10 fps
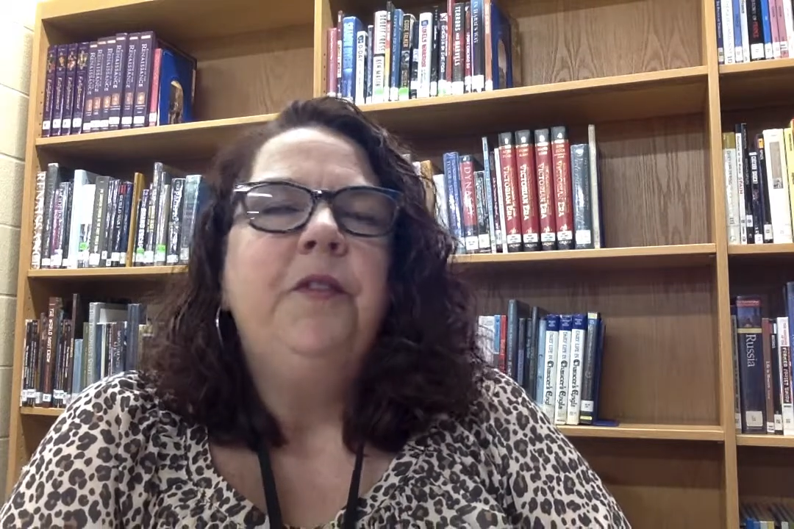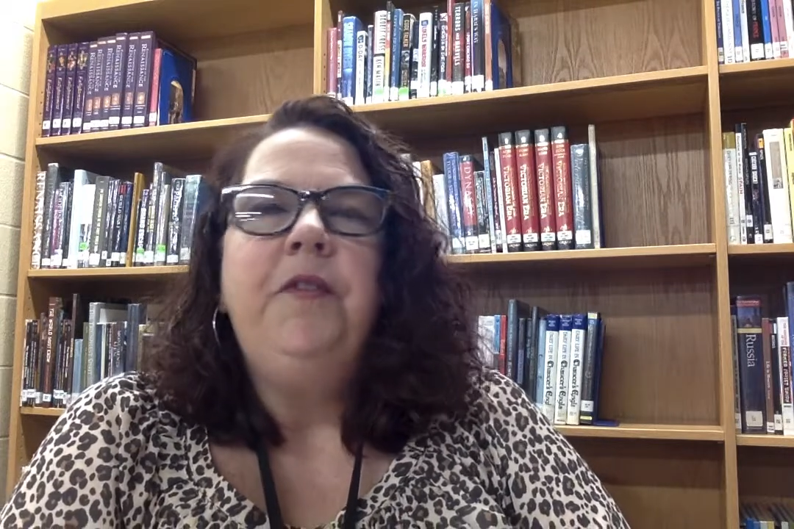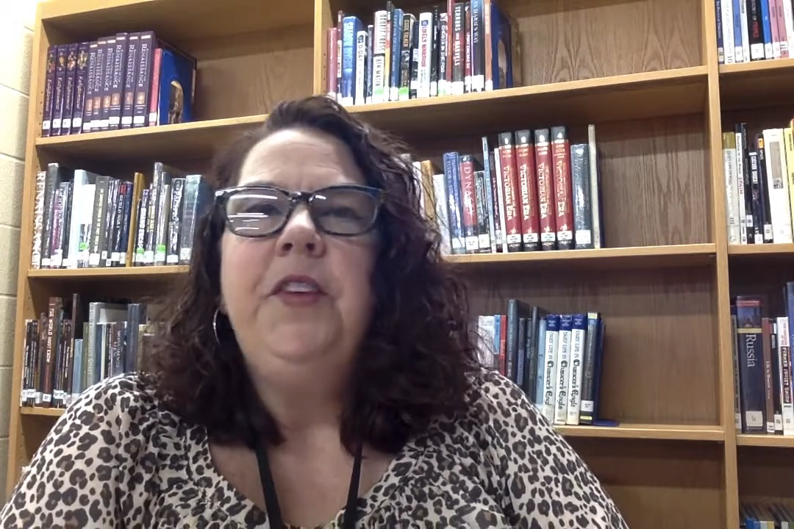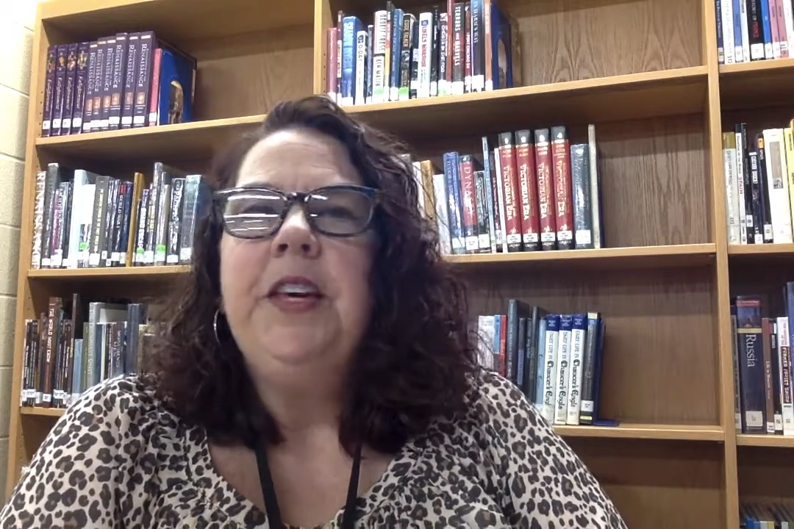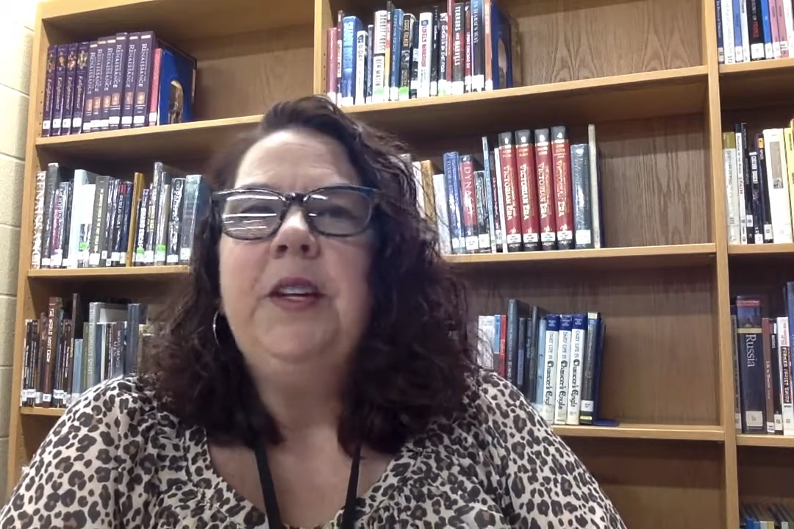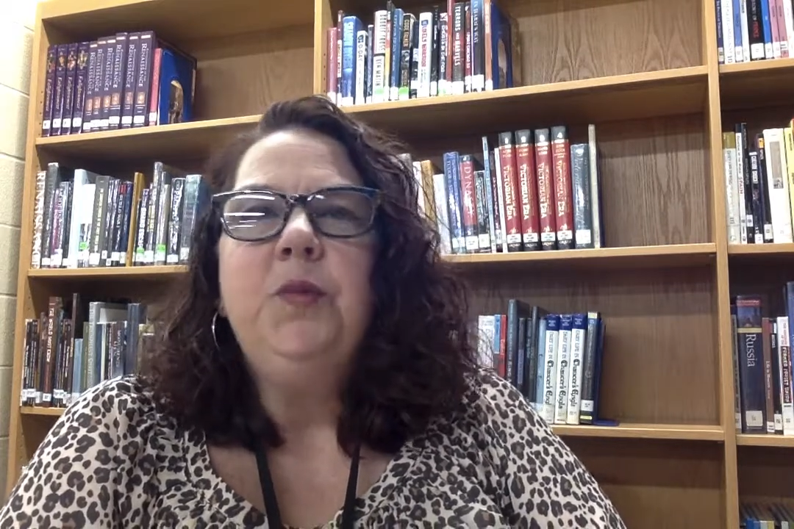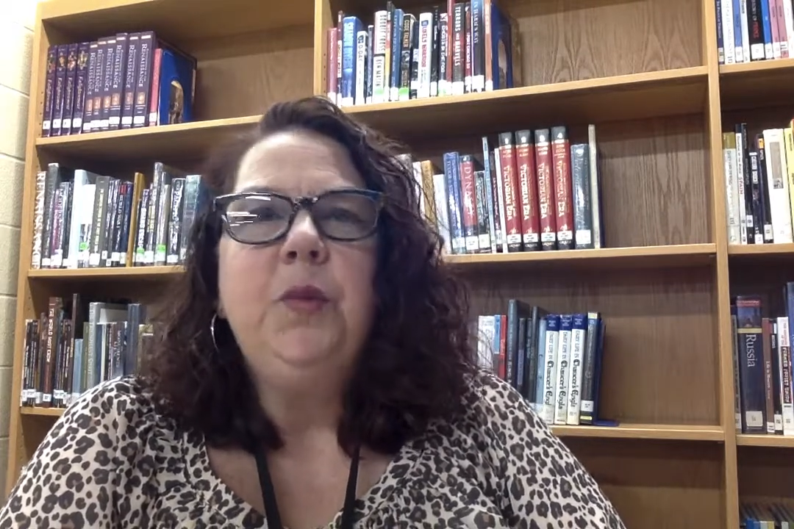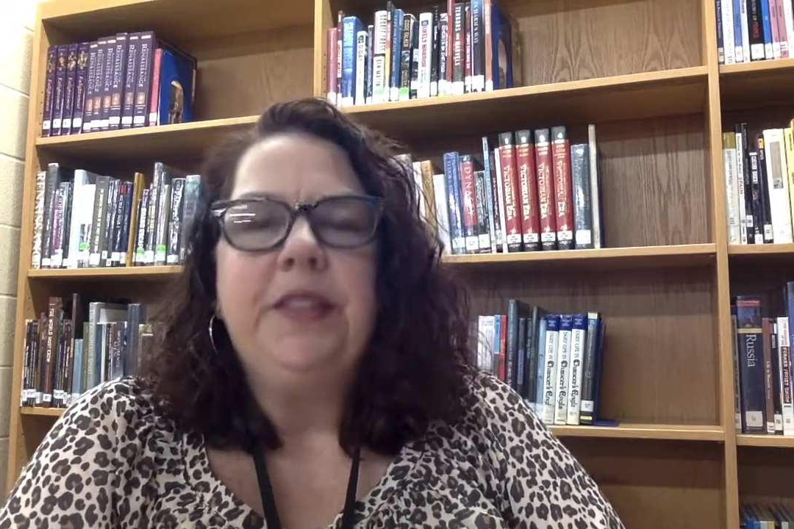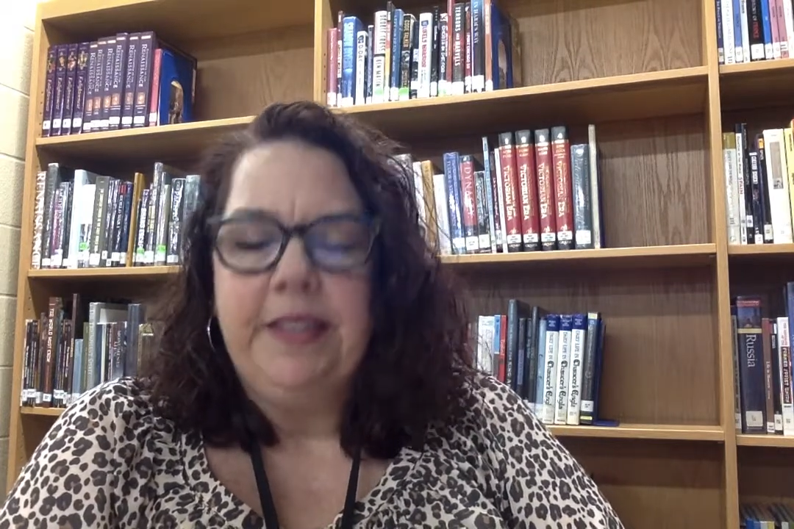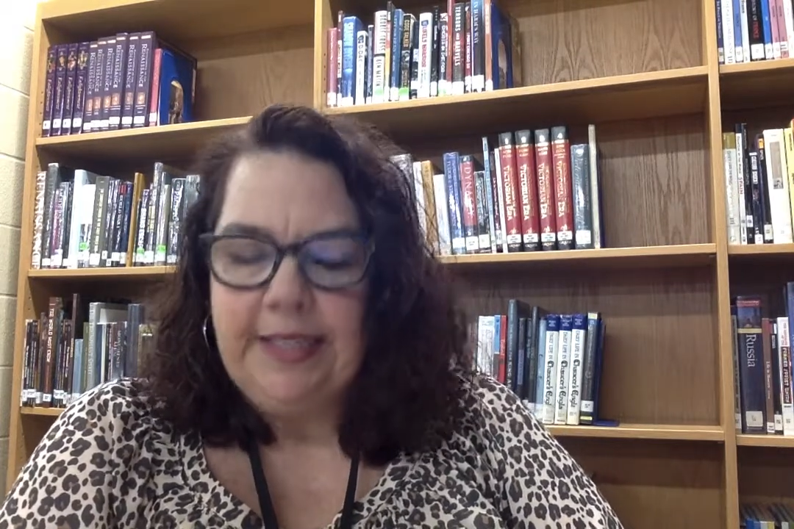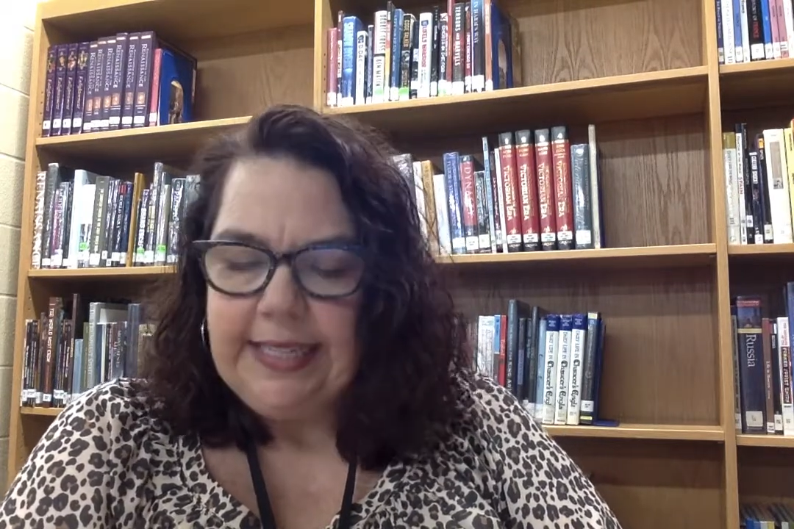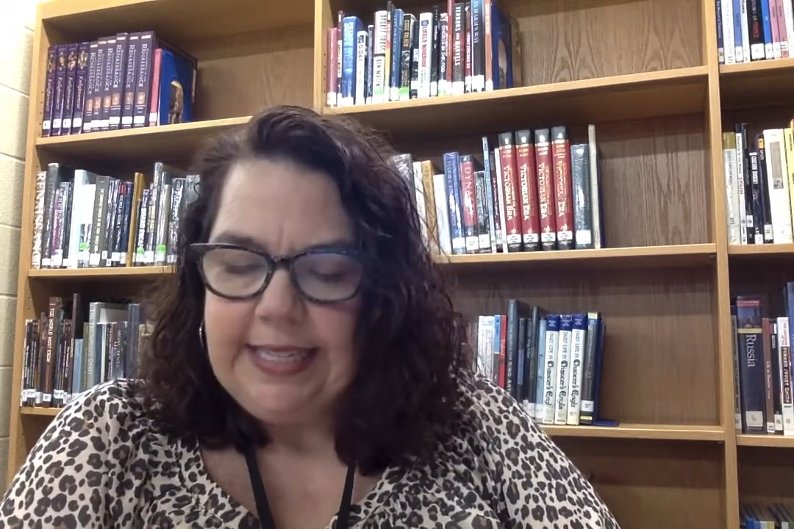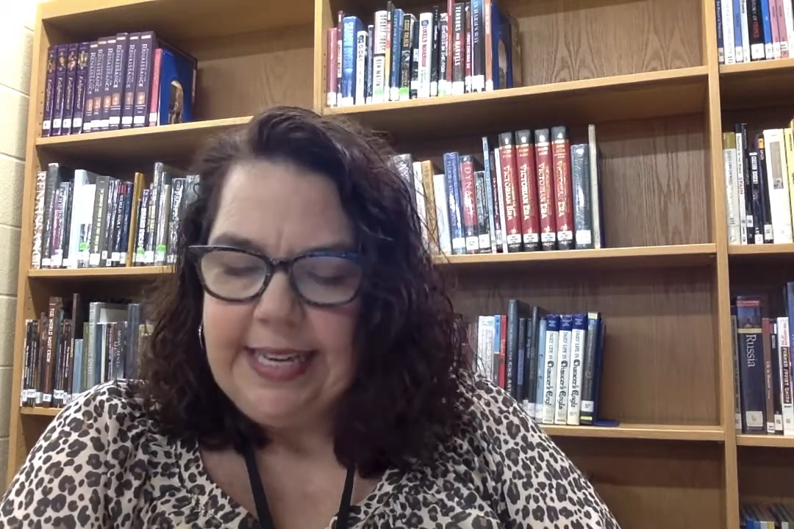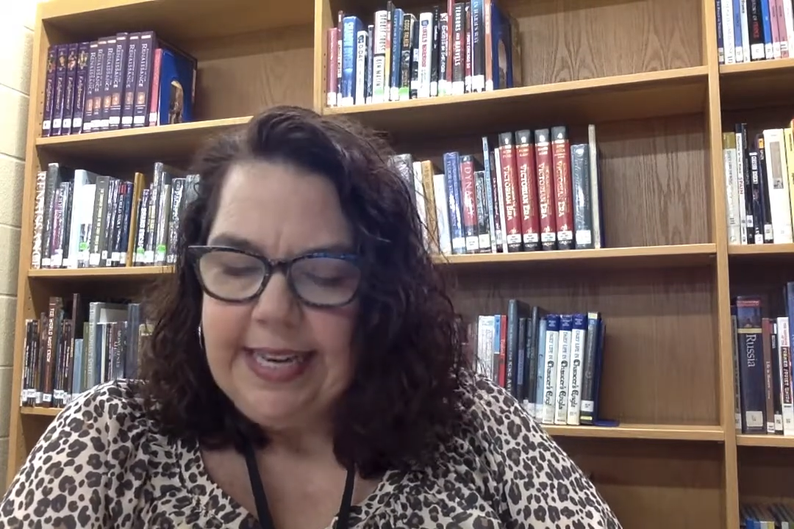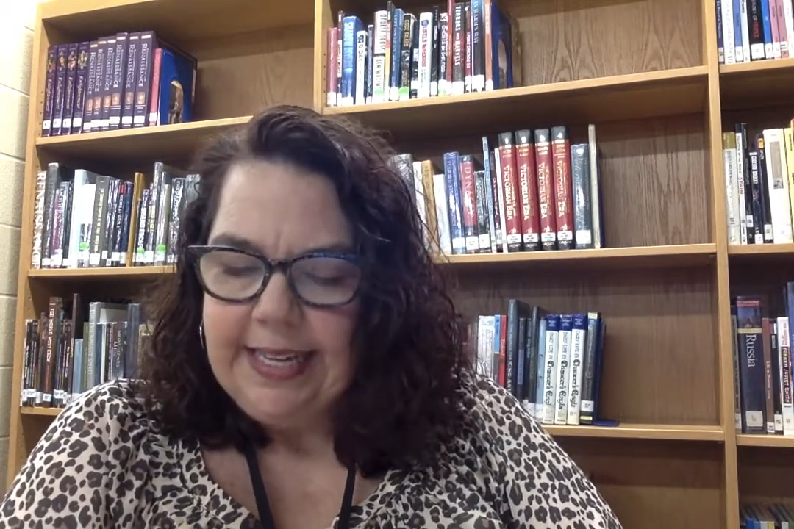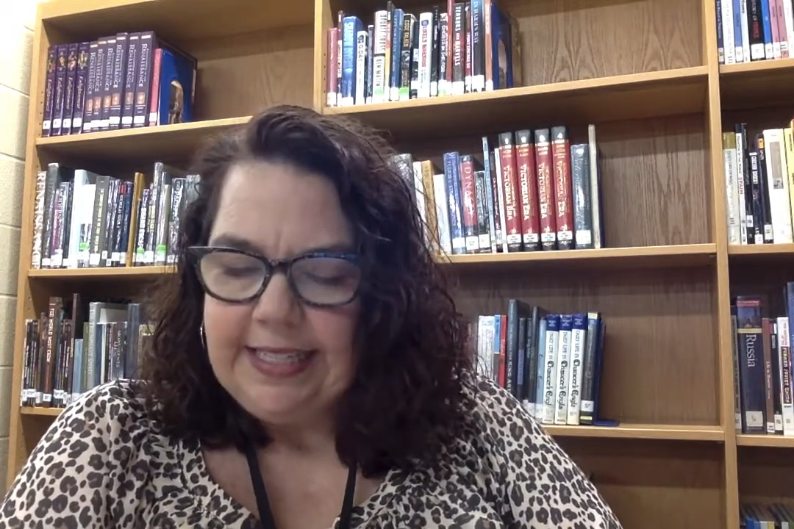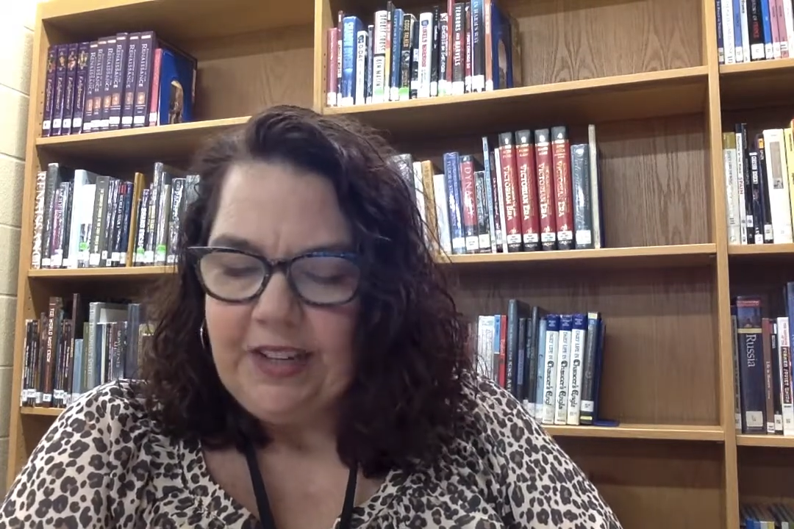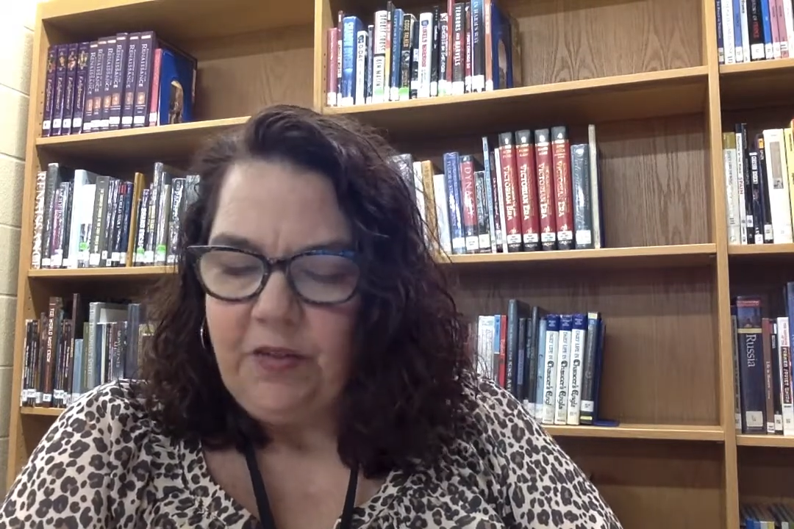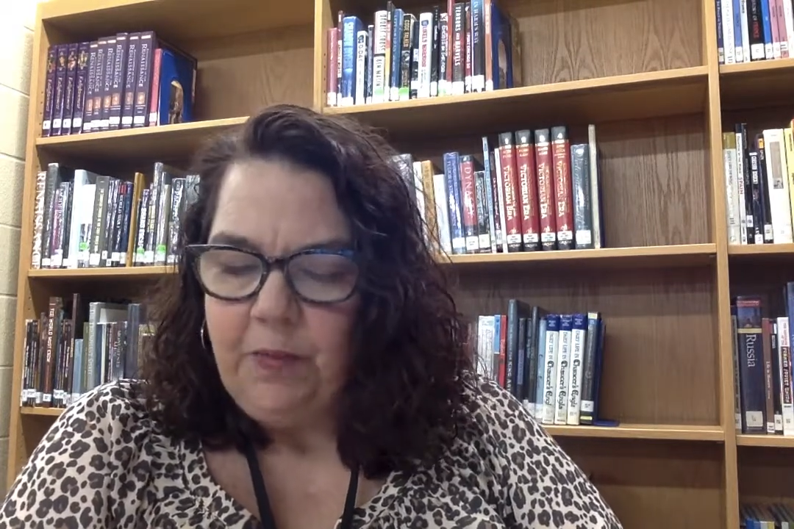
filled with the scents of